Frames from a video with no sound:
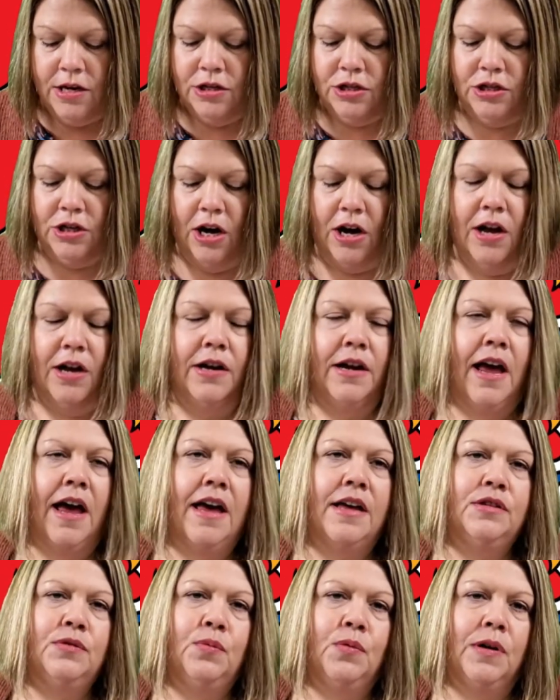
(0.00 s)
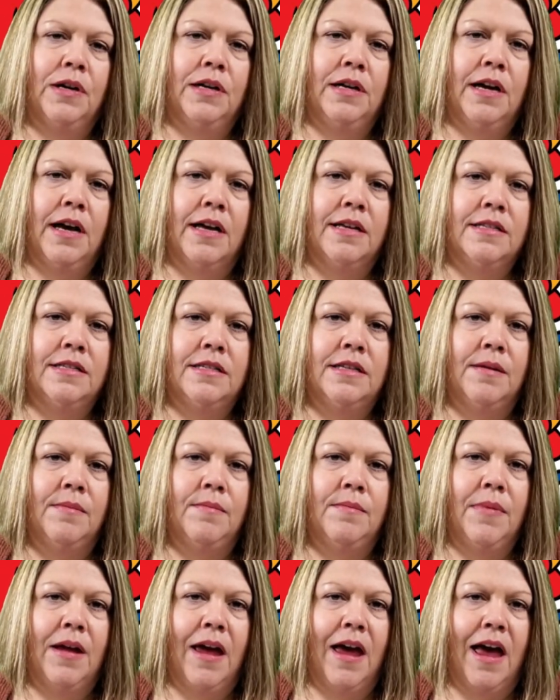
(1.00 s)
John has one custom
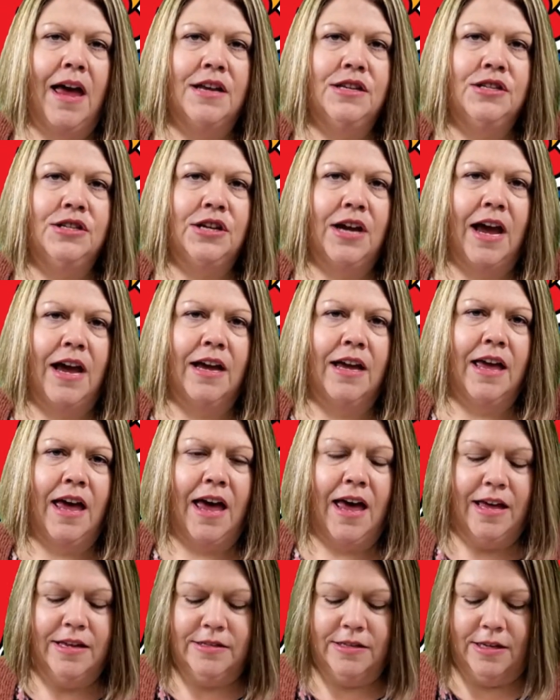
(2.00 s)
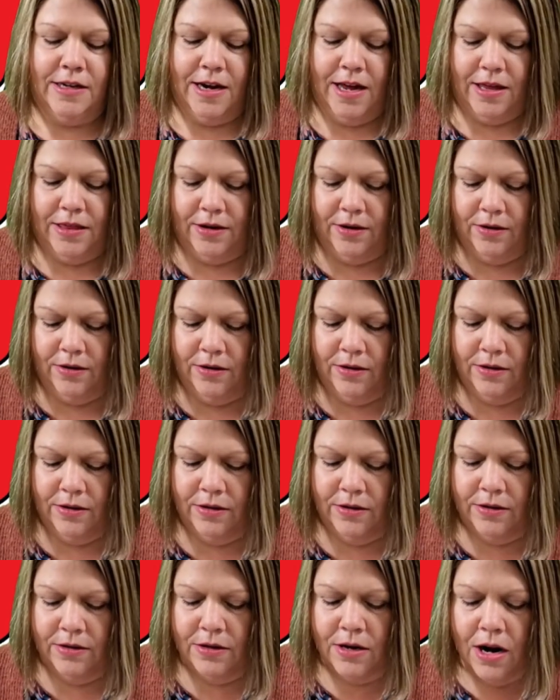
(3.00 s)
and Jack has another.
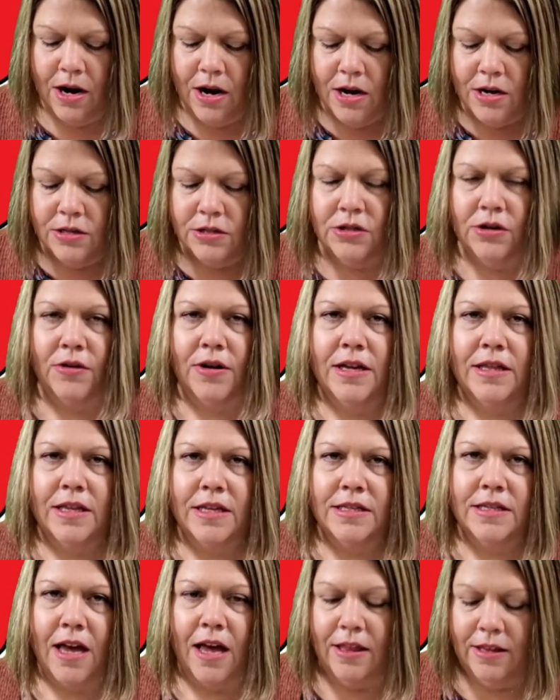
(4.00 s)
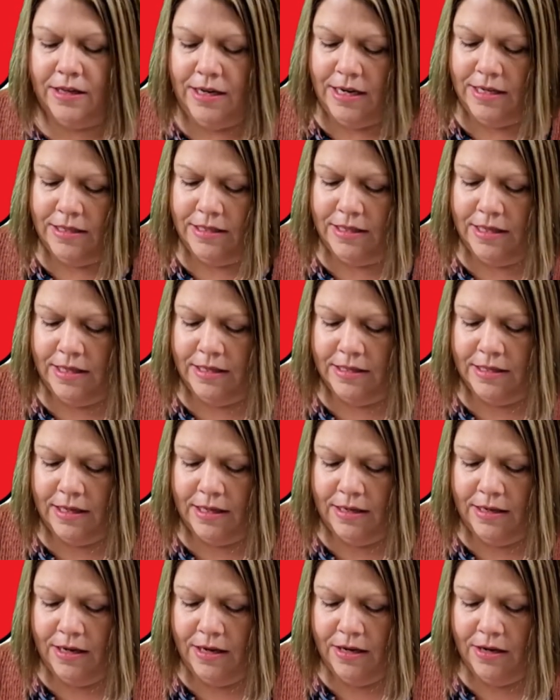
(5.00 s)
During this holiday
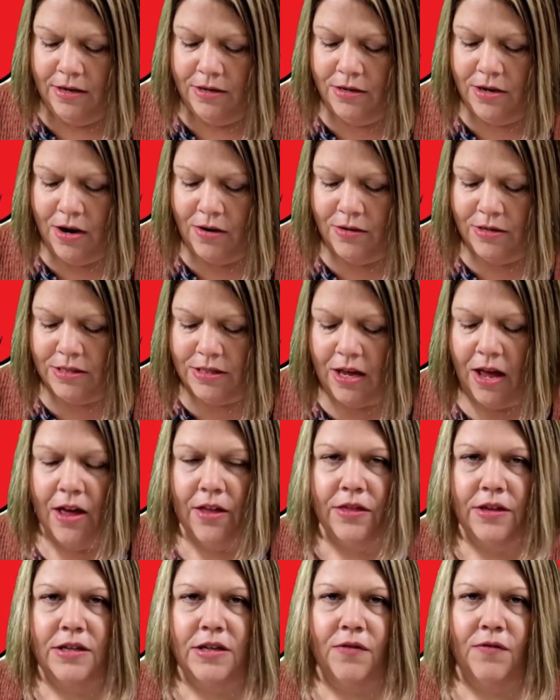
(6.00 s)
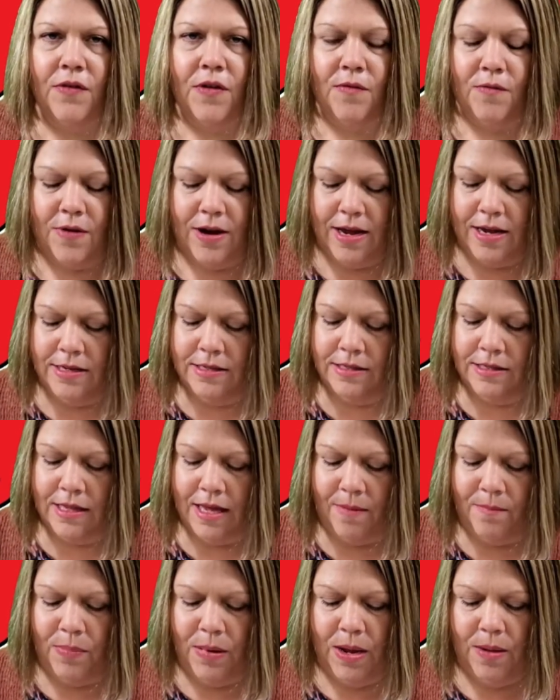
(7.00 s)
season, notice all the different ways
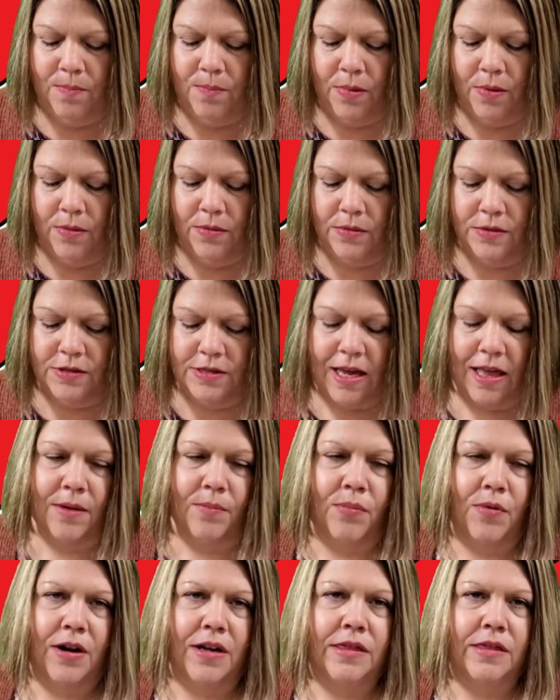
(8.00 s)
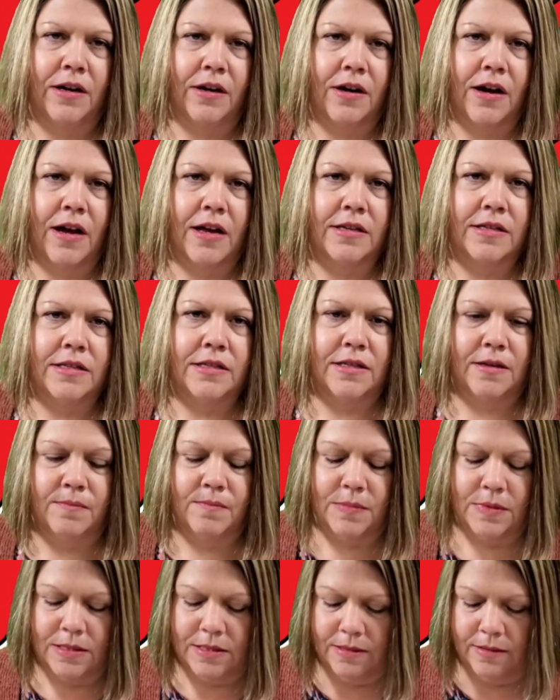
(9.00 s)
that people celebrate their
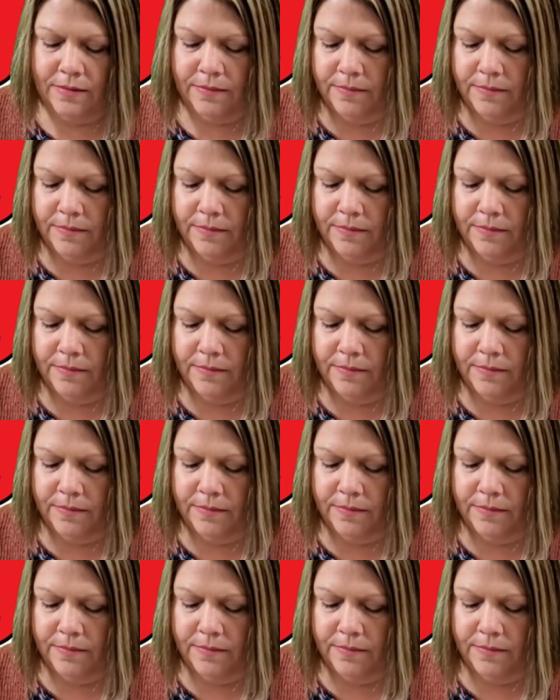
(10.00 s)
customs.